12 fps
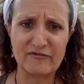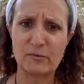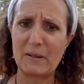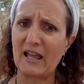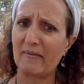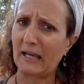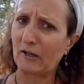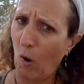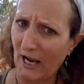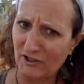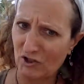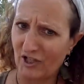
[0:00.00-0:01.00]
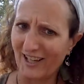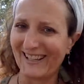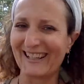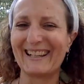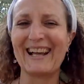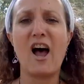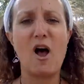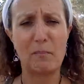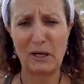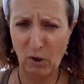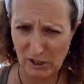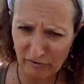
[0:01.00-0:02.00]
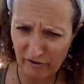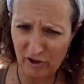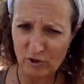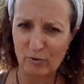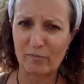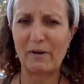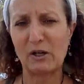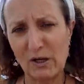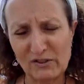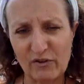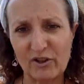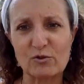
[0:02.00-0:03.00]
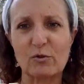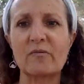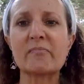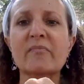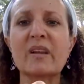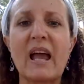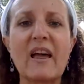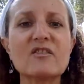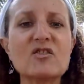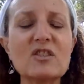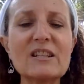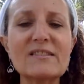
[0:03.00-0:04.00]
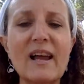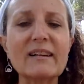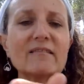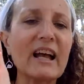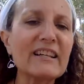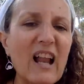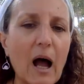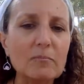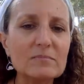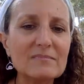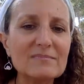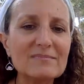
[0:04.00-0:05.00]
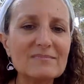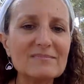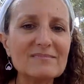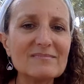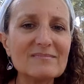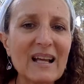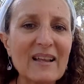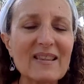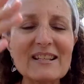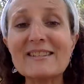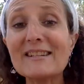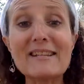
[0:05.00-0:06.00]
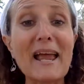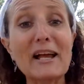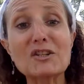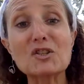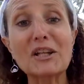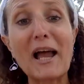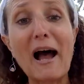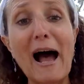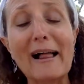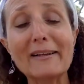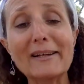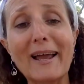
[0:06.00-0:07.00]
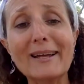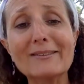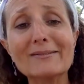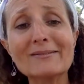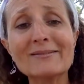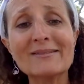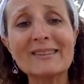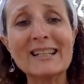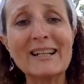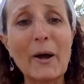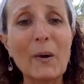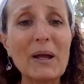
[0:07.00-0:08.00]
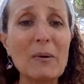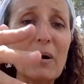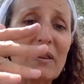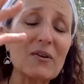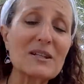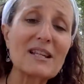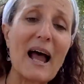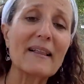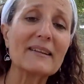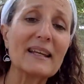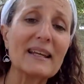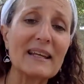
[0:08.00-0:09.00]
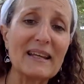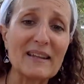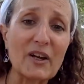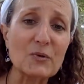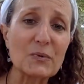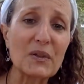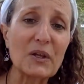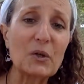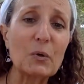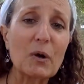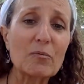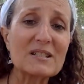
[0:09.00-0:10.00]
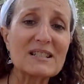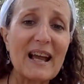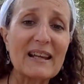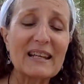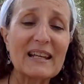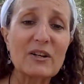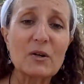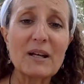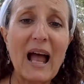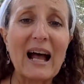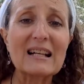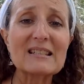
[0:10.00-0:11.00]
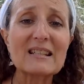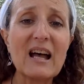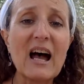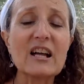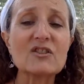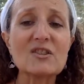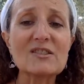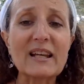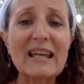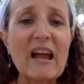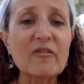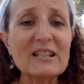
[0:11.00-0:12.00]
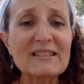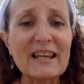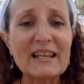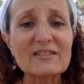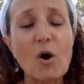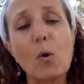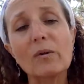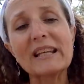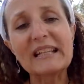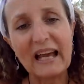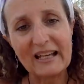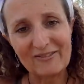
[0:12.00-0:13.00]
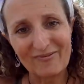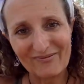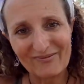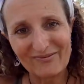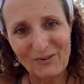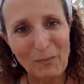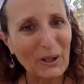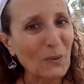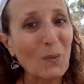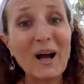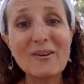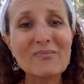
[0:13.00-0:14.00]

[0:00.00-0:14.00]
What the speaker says: to be on my quest, my quest for the truth, my quest for the truth. And she's like, lighten up. This is actually a holiday, you know, and whether it's a holiday in the country that you are residing in or not, she's like, every day is a holy day, no matter what.